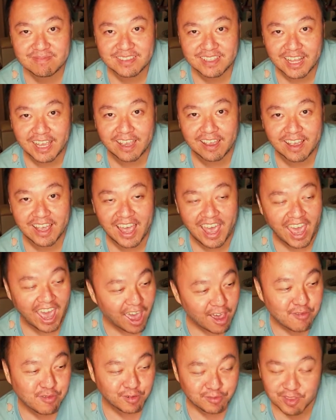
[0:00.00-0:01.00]
like
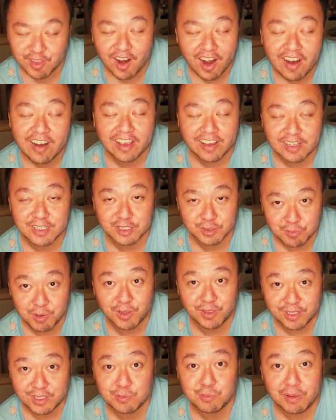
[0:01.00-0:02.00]
half of the article is
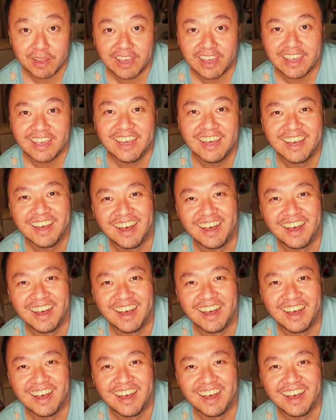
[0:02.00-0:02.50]
about this play.